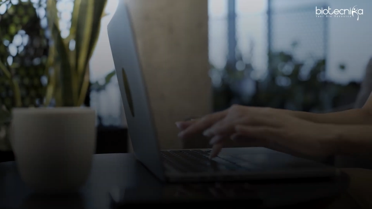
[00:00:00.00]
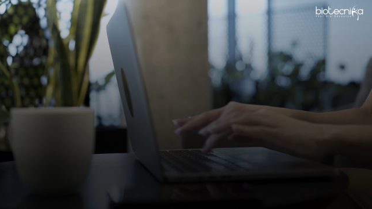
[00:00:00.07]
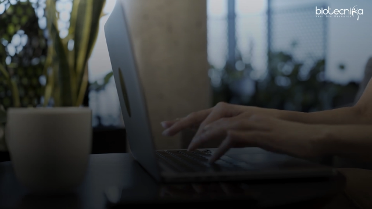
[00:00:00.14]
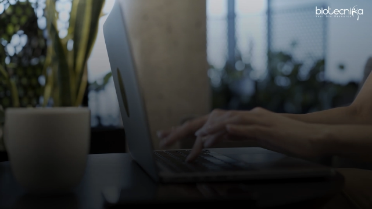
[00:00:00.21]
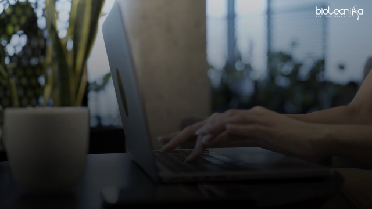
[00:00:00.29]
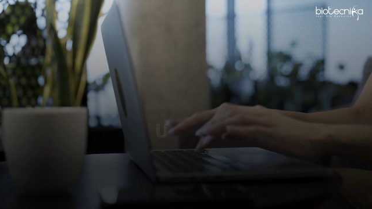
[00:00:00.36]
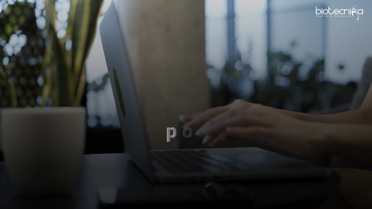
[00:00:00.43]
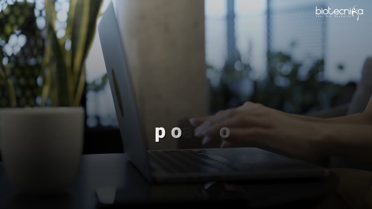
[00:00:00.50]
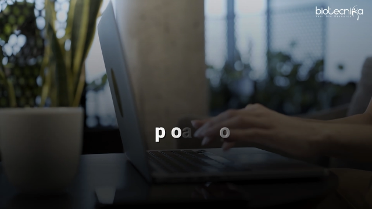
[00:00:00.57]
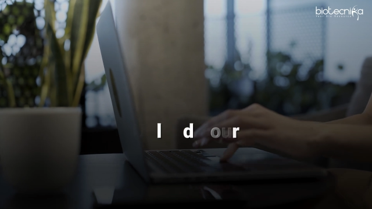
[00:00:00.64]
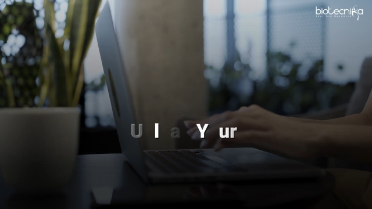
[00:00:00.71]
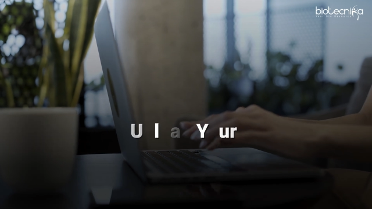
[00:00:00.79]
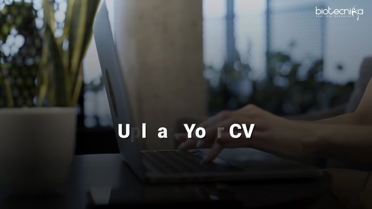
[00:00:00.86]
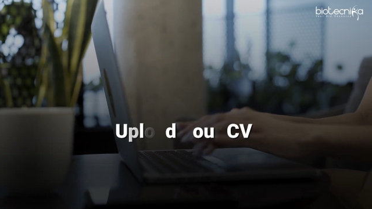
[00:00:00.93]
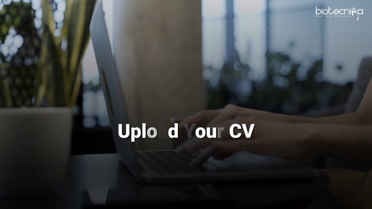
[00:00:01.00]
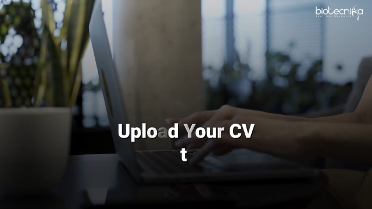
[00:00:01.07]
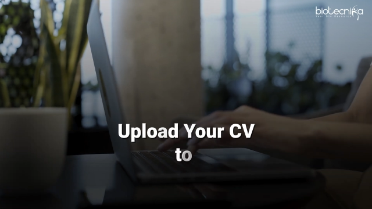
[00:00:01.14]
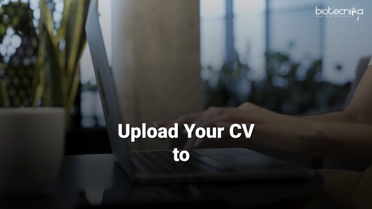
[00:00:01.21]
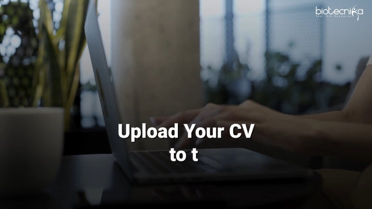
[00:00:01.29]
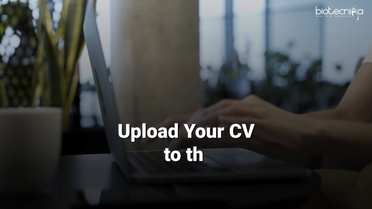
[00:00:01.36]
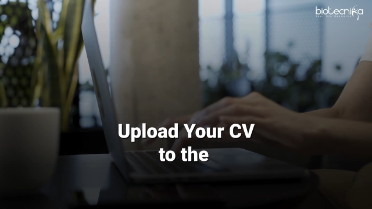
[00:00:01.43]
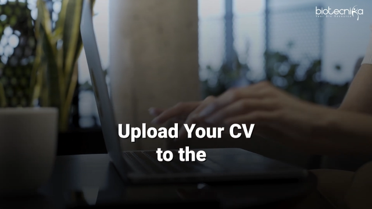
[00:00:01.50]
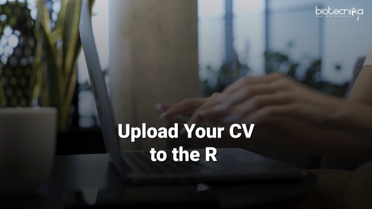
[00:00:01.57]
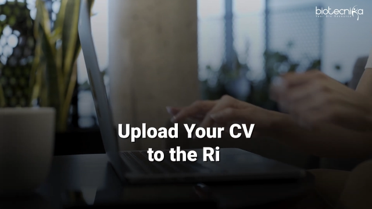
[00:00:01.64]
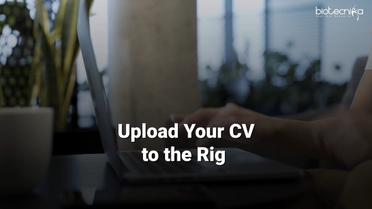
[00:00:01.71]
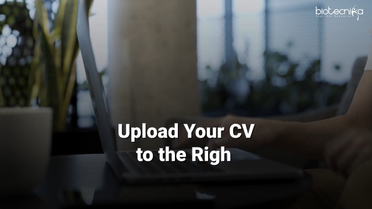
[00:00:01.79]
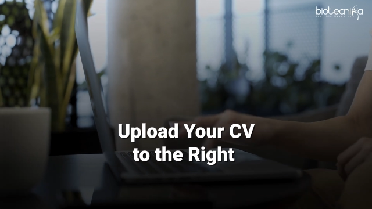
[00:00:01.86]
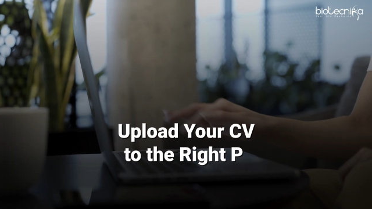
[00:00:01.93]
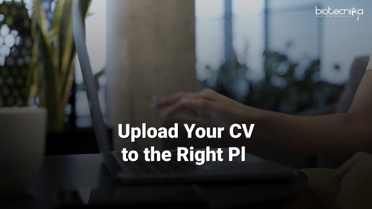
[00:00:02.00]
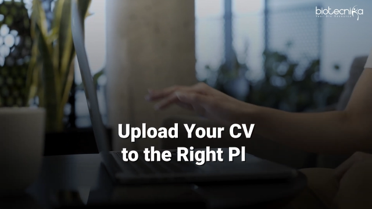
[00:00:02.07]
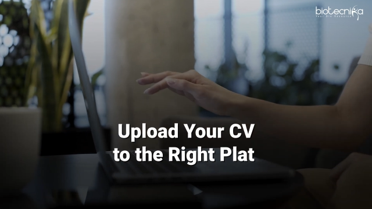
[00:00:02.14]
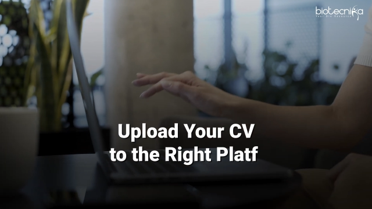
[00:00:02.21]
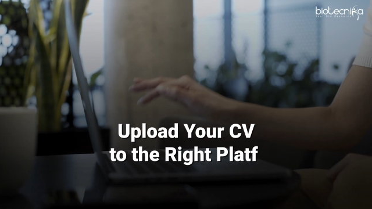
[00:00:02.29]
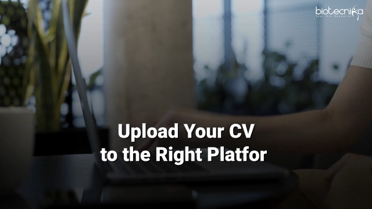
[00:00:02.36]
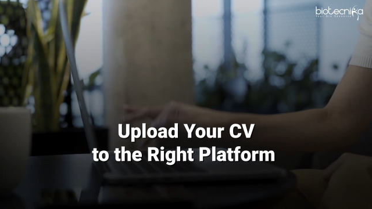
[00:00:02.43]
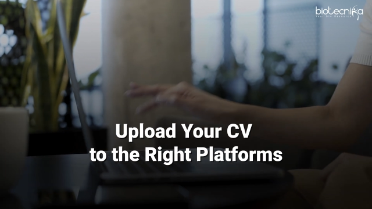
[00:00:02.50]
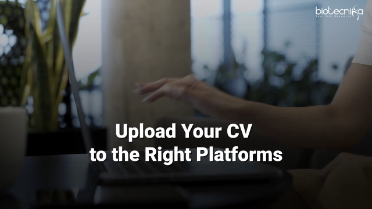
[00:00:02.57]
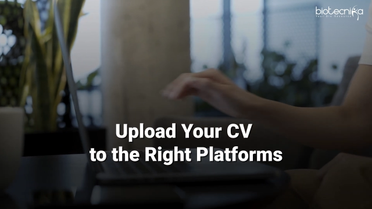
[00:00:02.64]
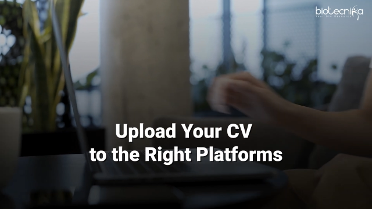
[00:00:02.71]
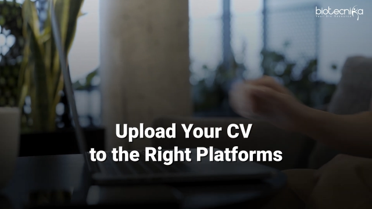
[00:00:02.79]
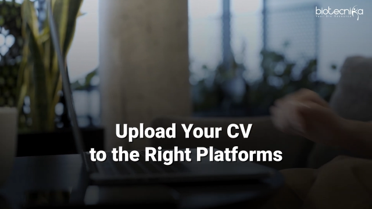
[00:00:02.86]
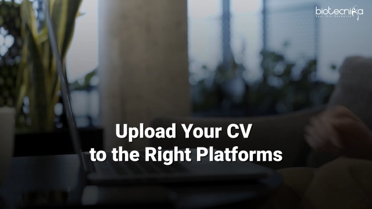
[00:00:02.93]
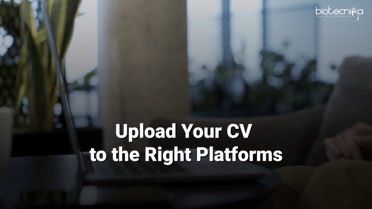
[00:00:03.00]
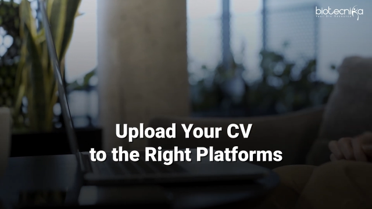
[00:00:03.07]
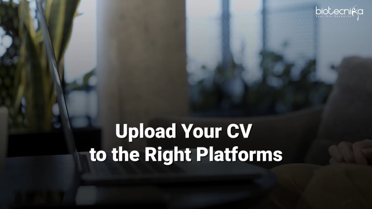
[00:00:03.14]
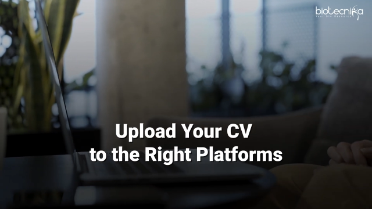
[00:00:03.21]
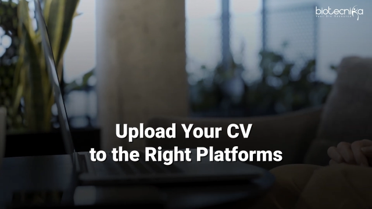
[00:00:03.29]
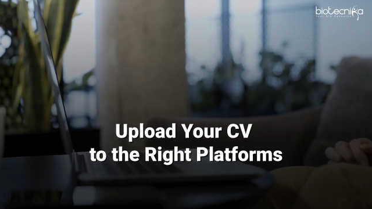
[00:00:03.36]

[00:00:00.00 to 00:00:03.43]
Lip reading: Nobody's mouth can be seen.